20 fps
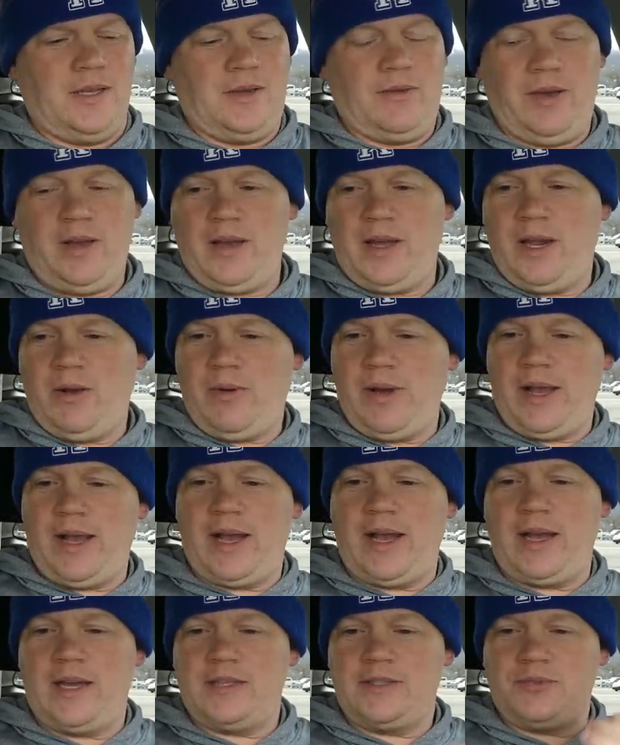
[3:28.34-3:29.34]
Well, anyway,
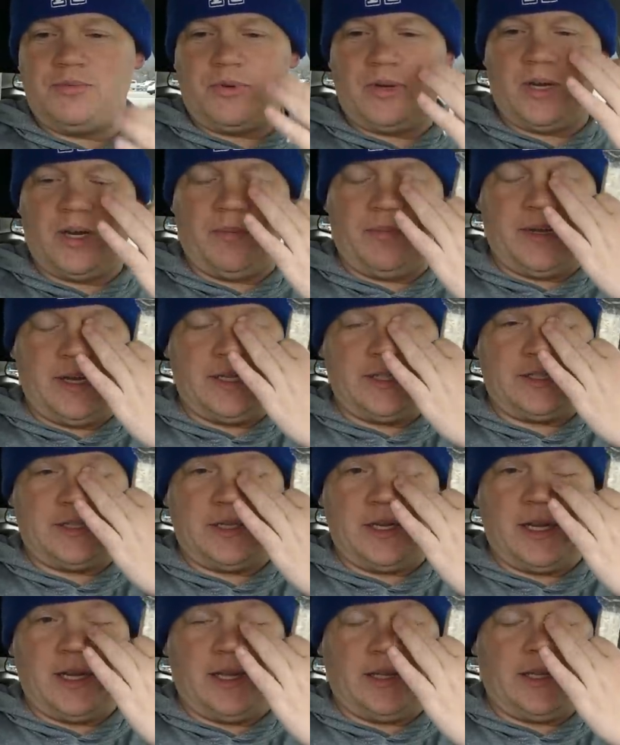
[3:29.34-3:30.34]
guys, we're going to bust
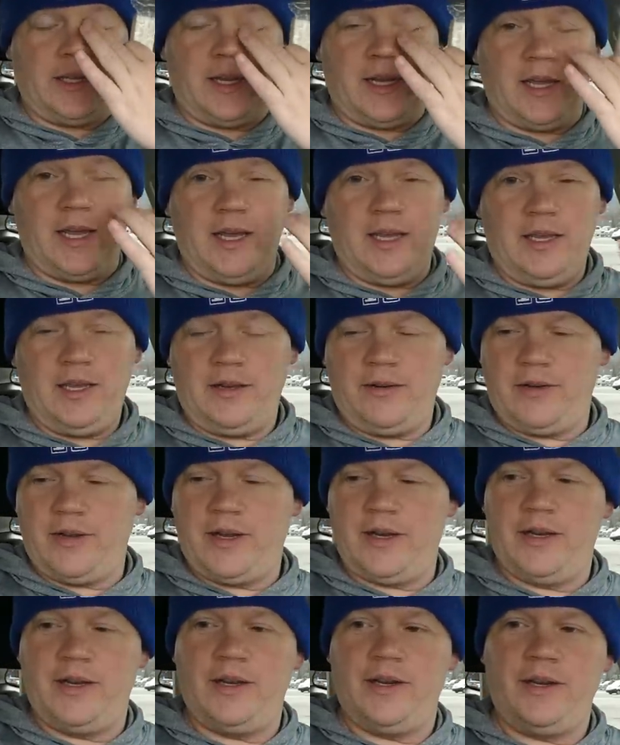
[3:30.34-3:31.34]
a nut today
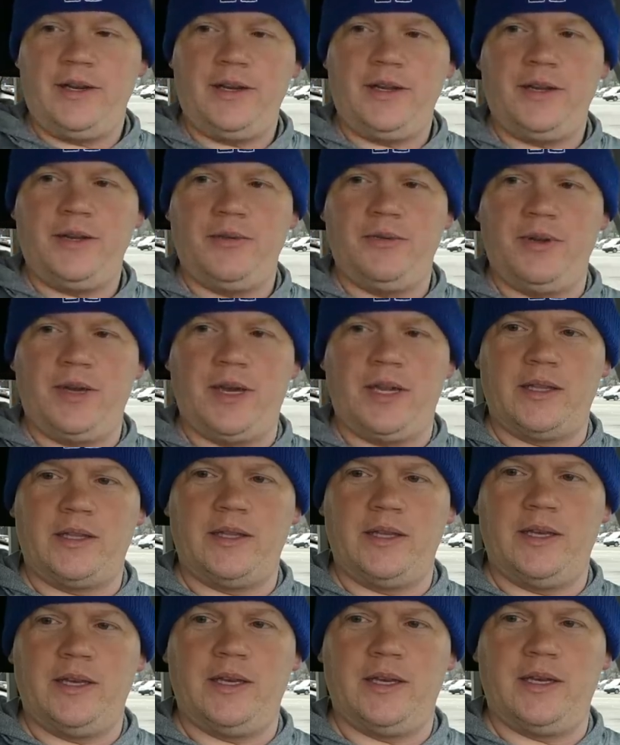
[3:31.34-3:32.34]
right here. We got
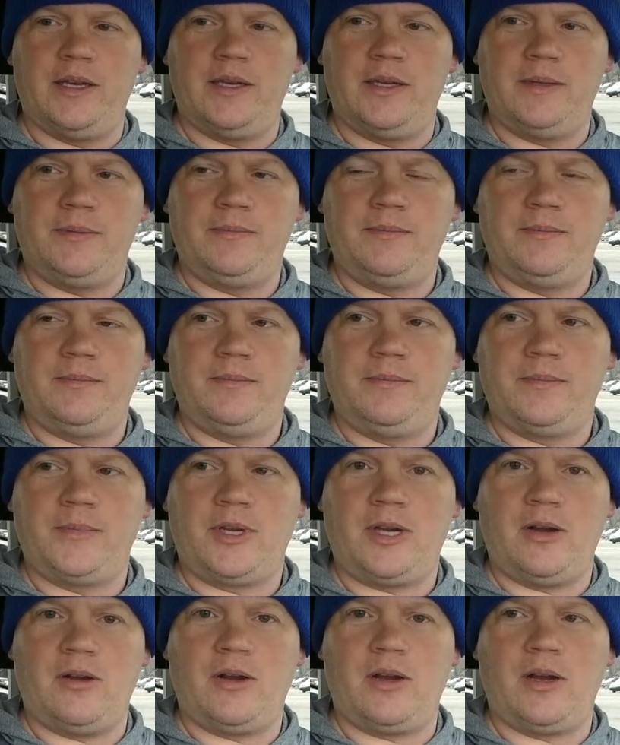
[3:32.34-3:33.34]
the
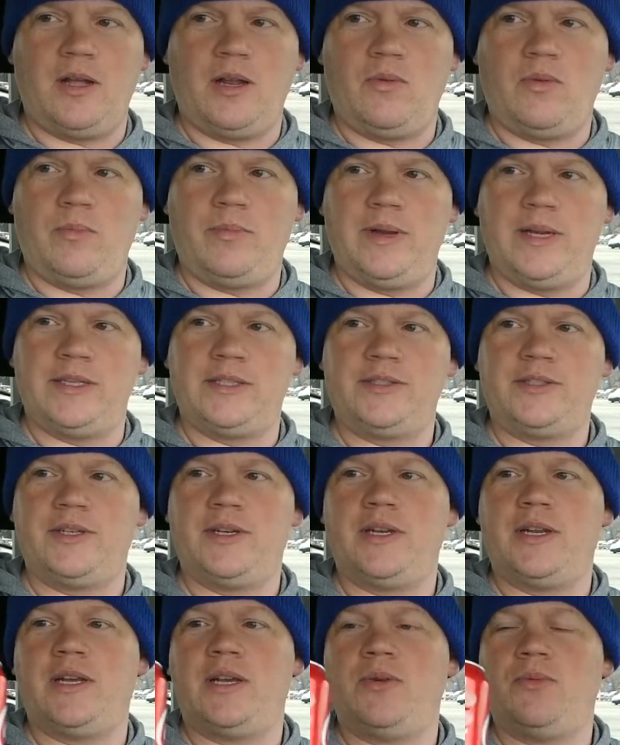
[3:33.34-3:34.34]
Coca-Cola. We're busting
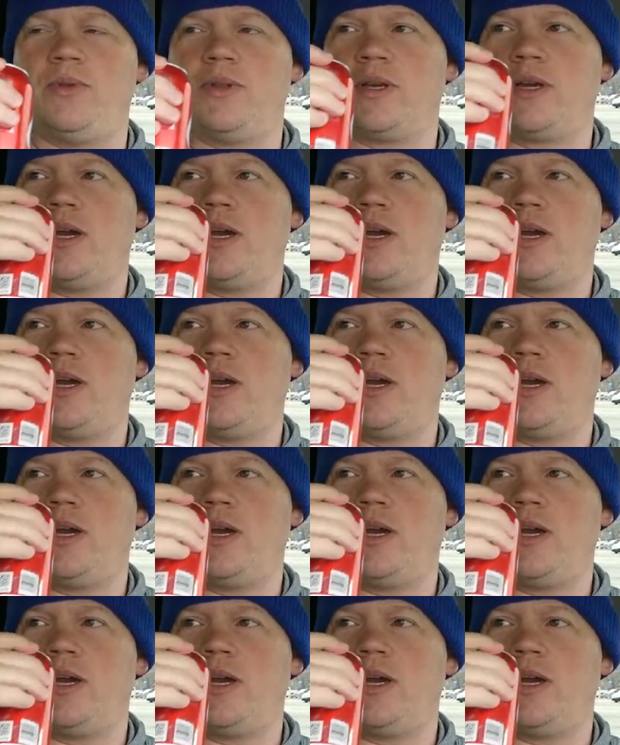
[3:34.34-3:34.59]
a nut with a